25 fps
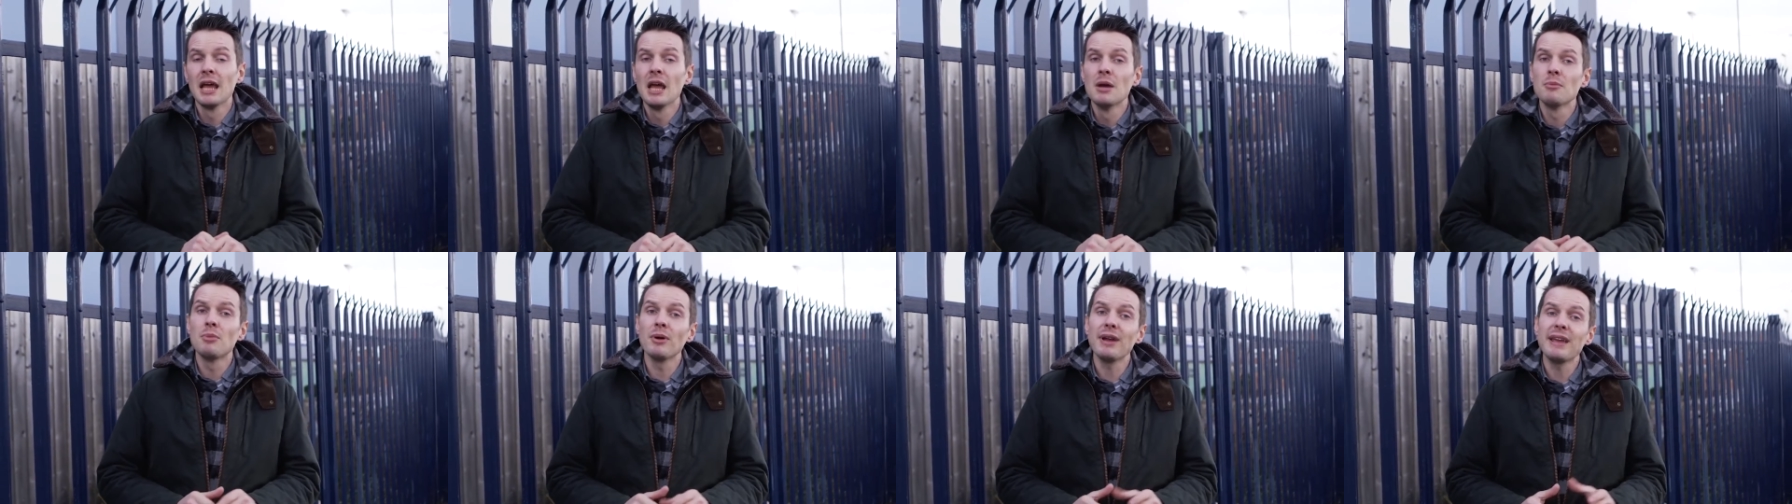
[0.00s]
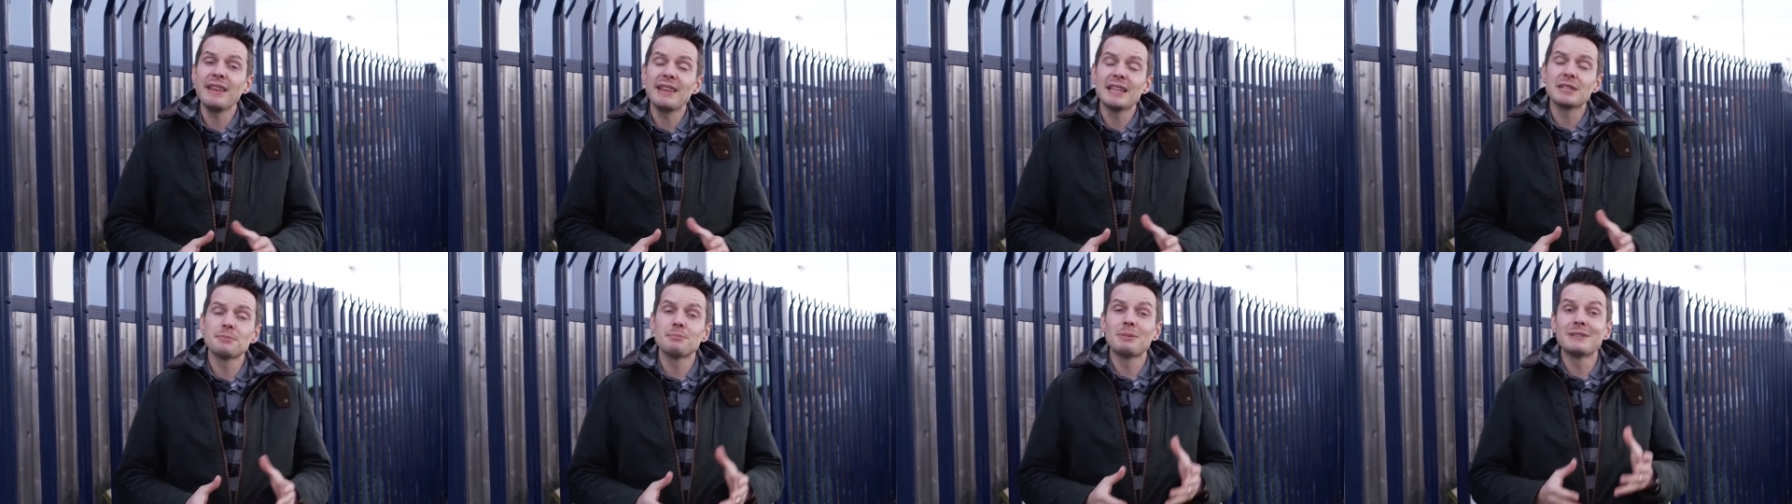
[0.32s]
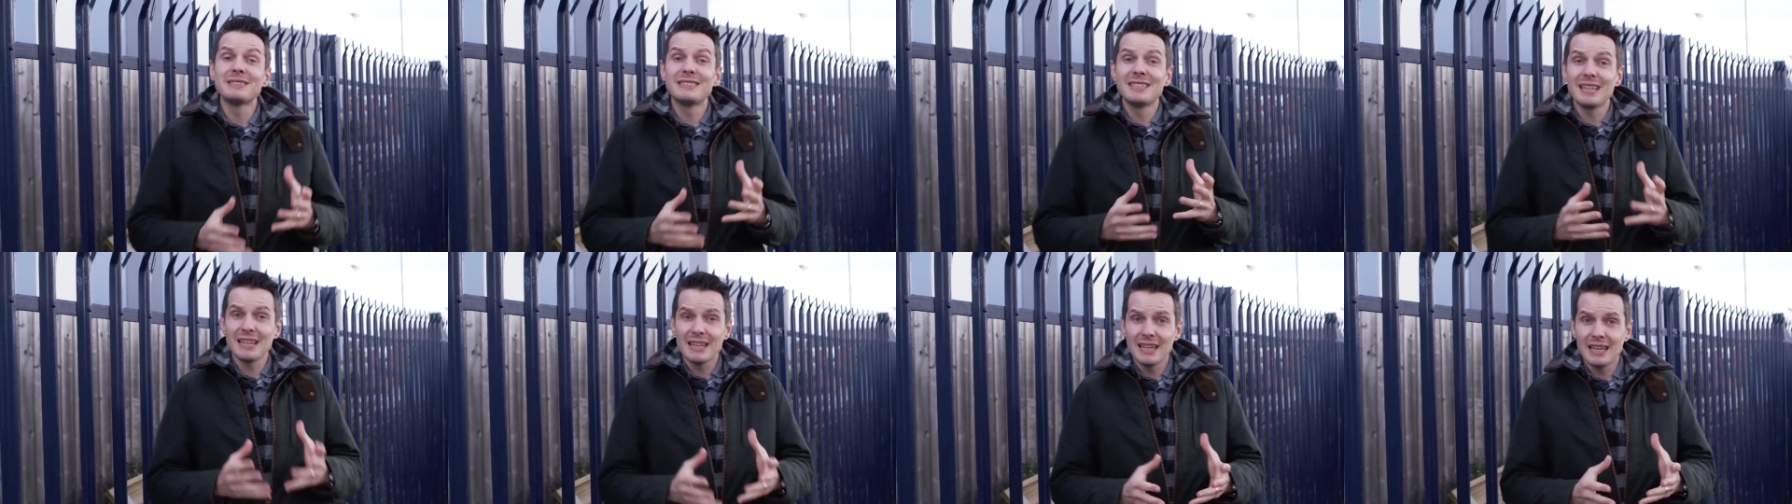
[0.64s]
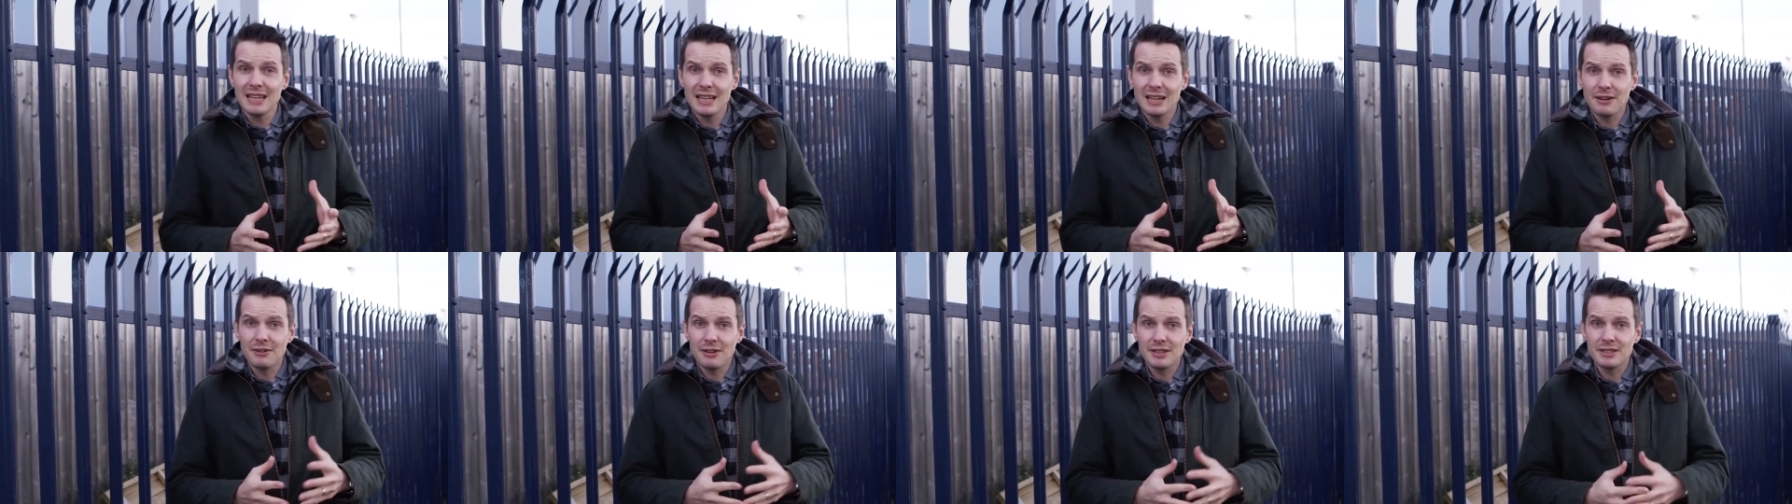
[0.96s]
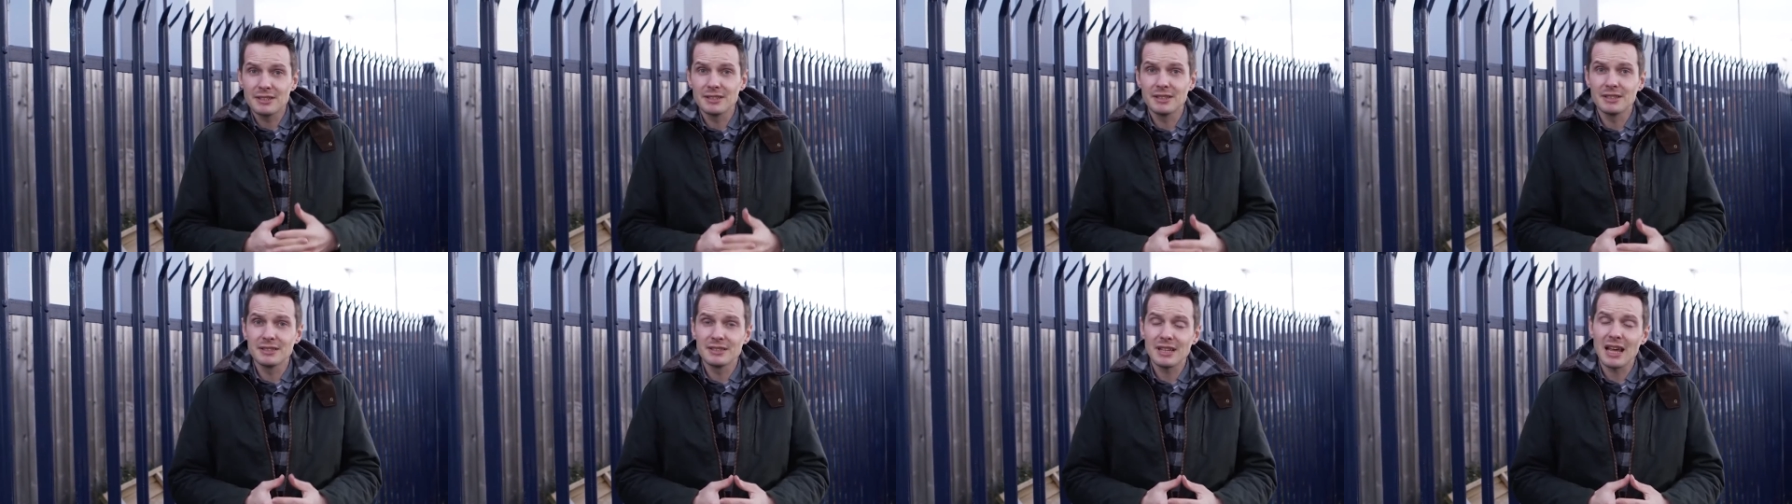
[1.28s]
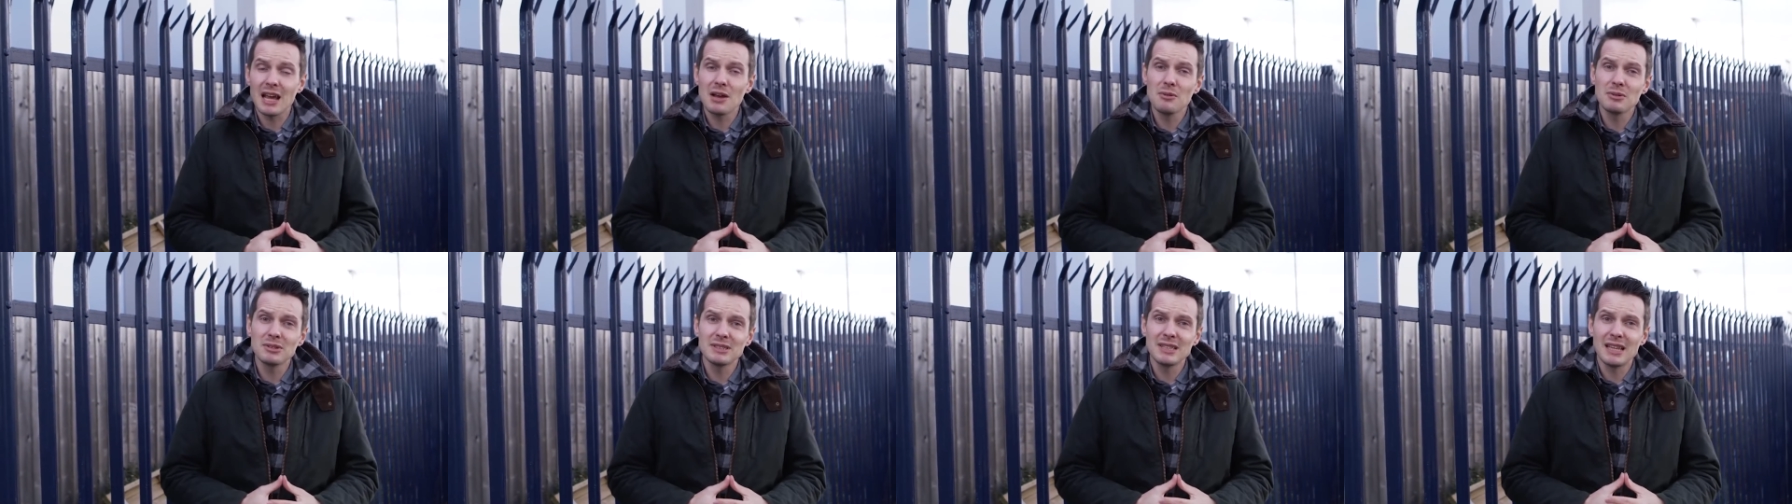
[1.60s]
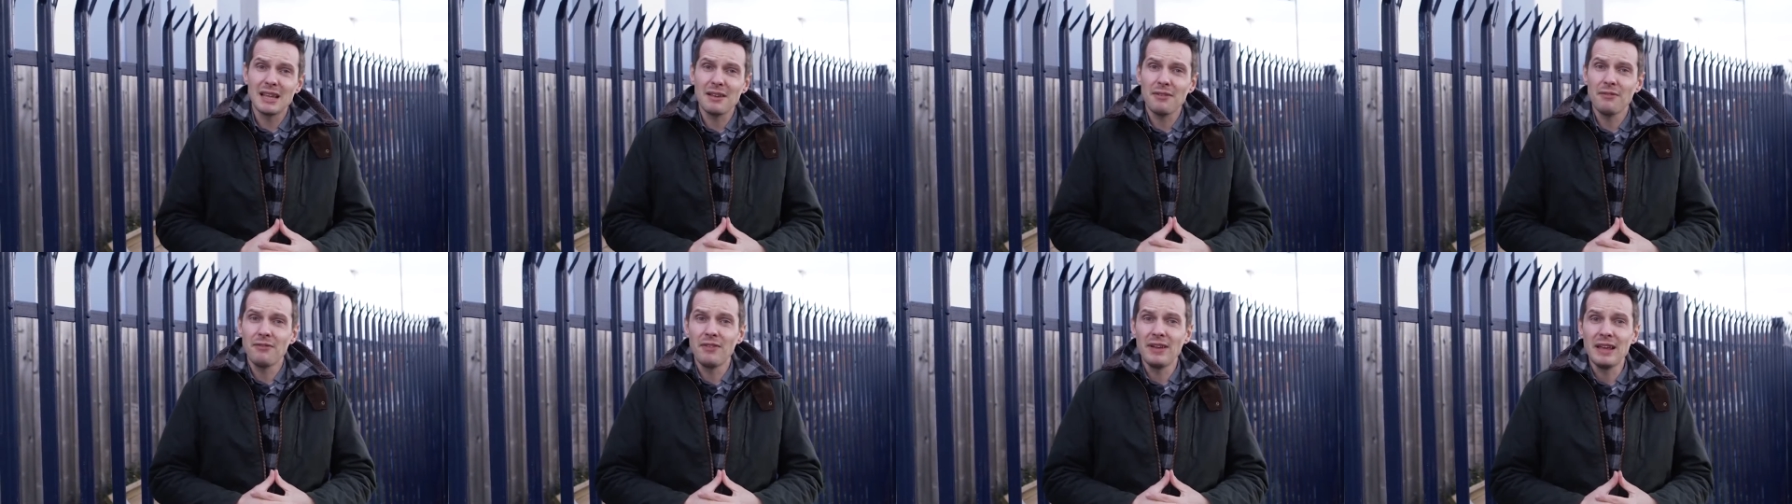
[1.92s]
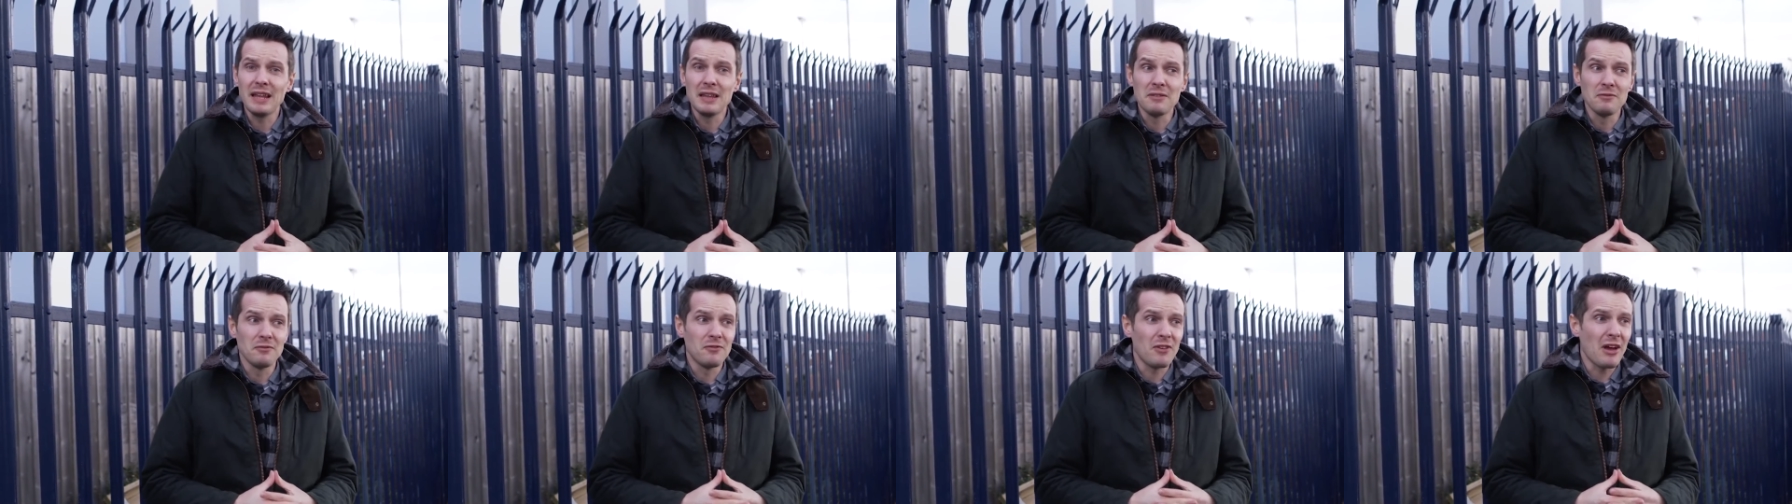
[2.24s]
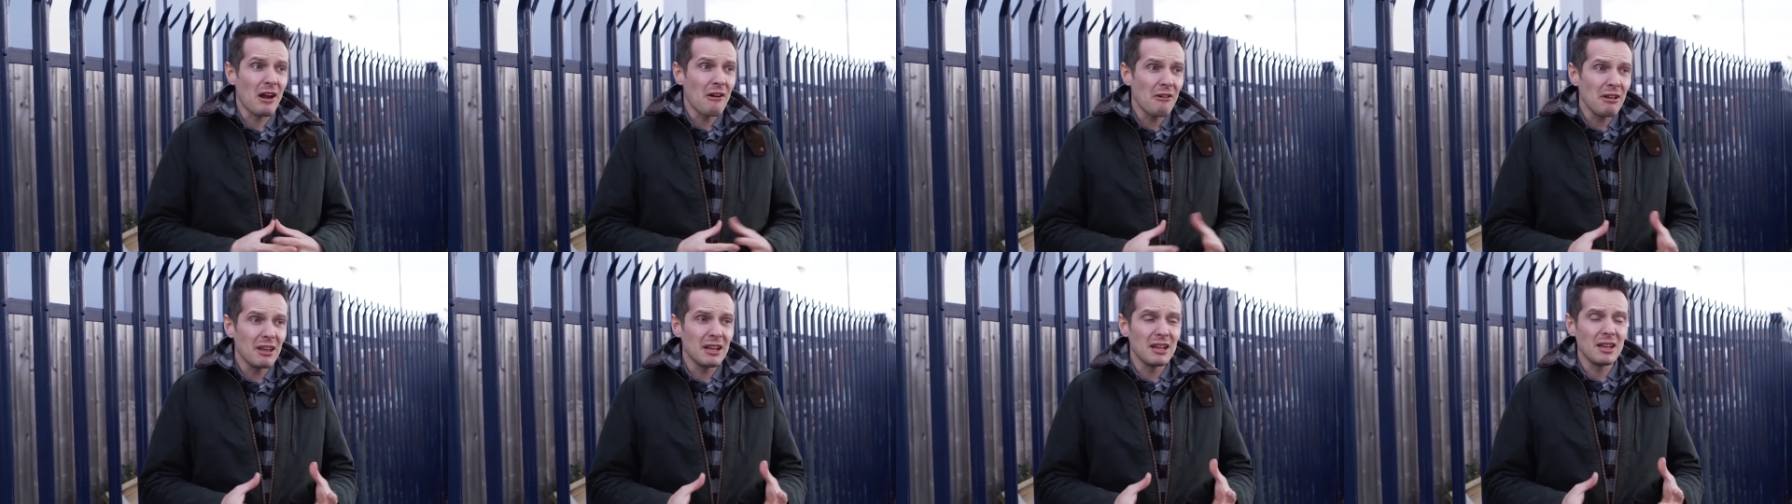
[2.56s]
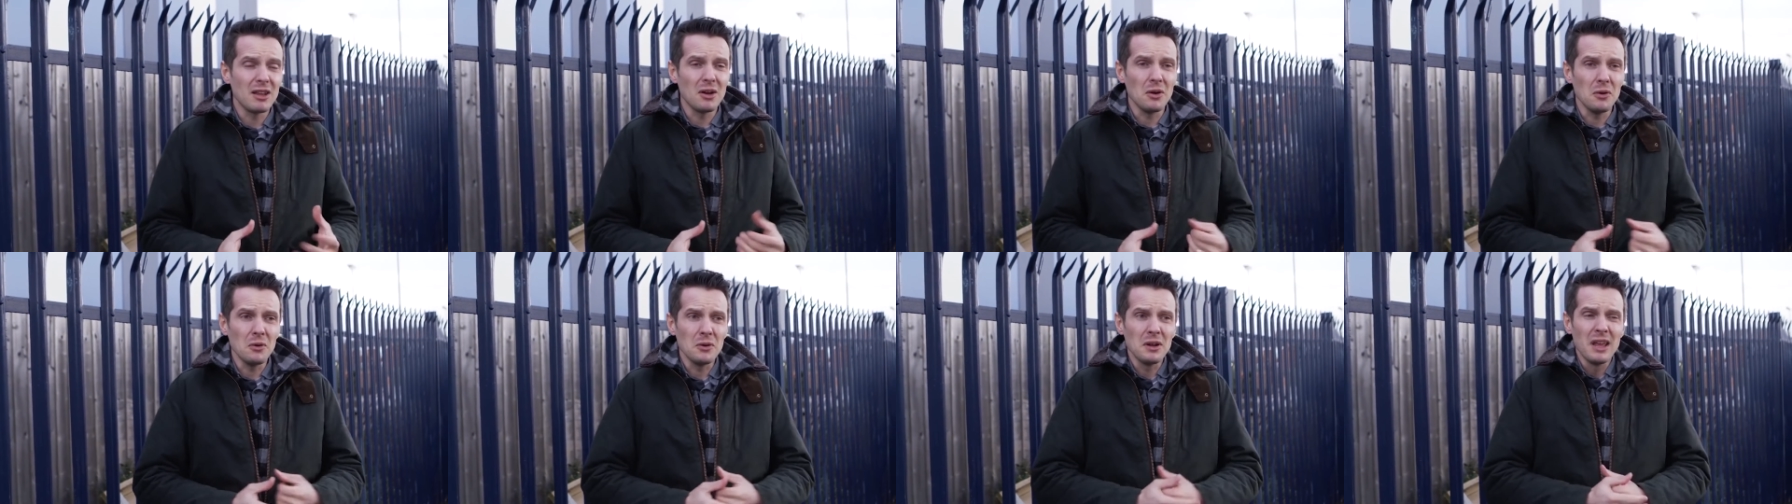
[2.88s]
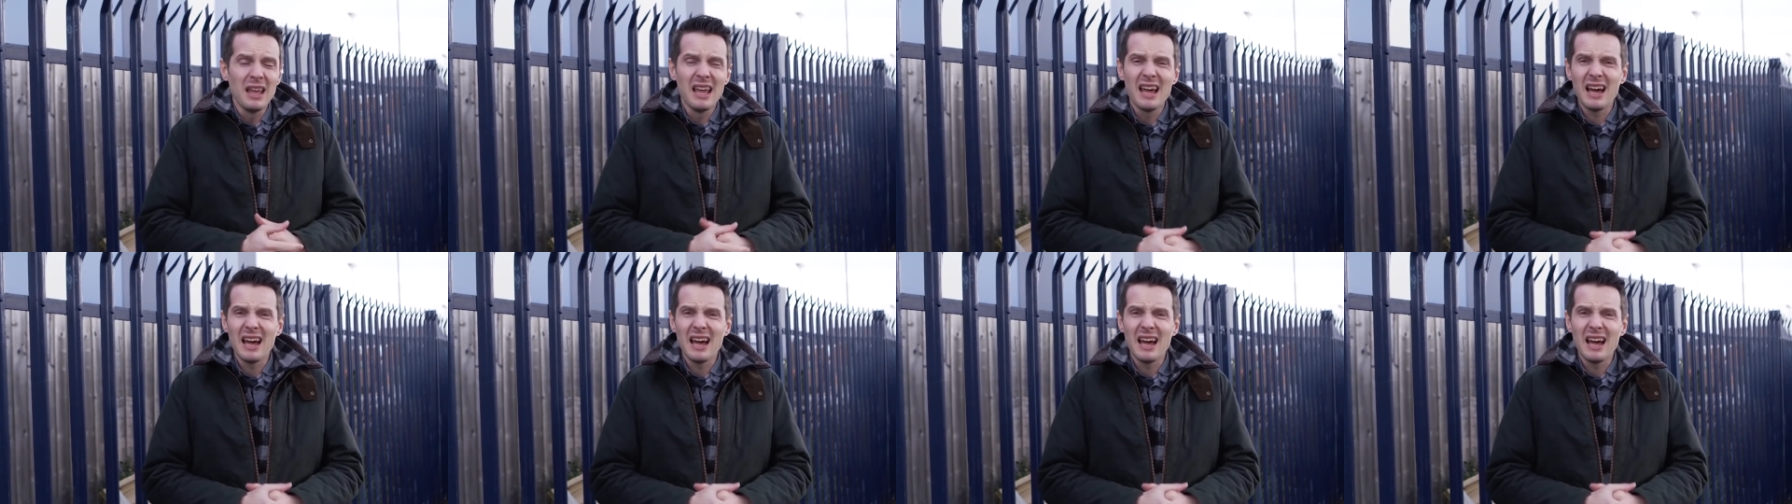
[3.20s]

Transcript: But in this particular instance, I was left feeling very alone